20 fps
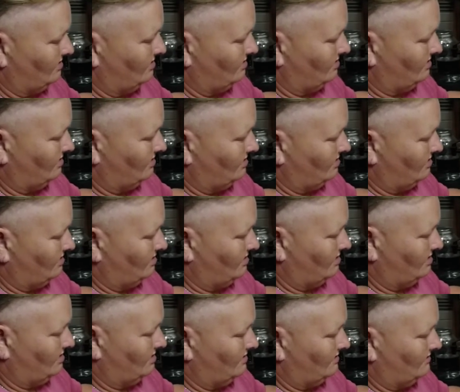
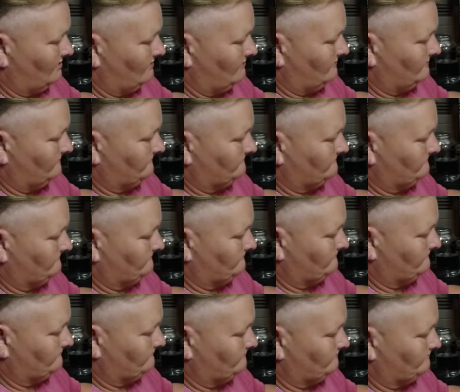
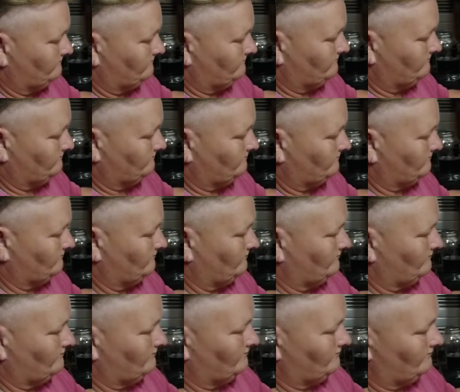
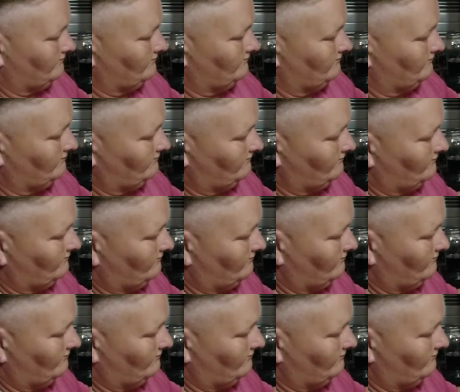Nobody speaks.